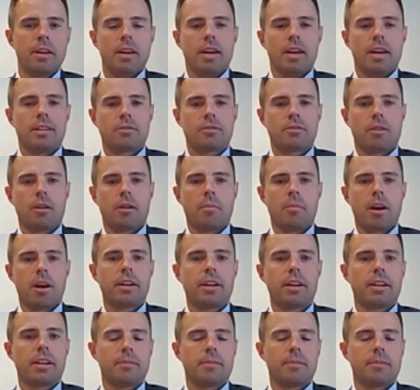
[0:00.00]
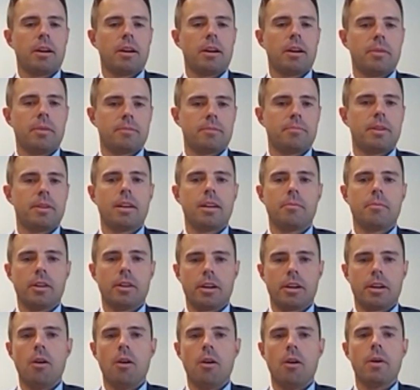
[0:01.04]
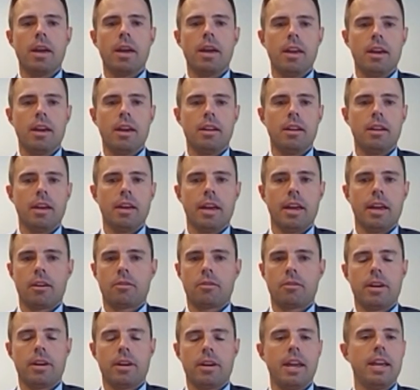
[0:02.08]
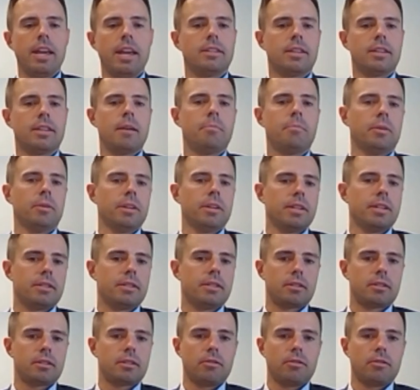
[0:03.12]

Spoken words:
And so our marketing department has been able to go in and create templates,